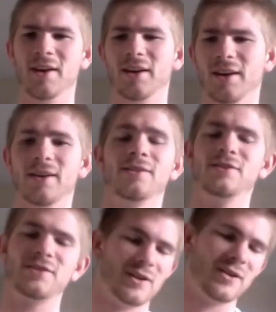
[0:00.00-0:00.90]
and I was
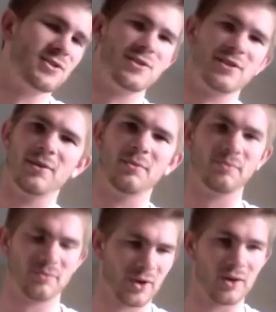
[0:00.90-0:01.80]
just digging shit up,
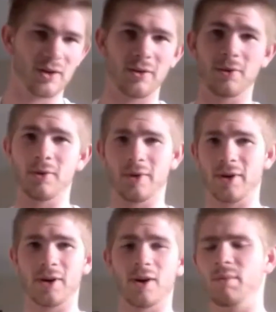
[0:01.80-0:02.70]
kind of throwing it in
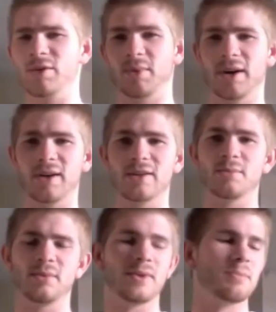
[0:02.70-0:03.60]
garbage bags,
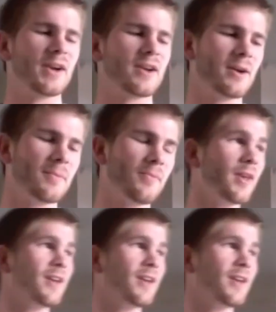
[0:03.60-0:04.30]
pick up.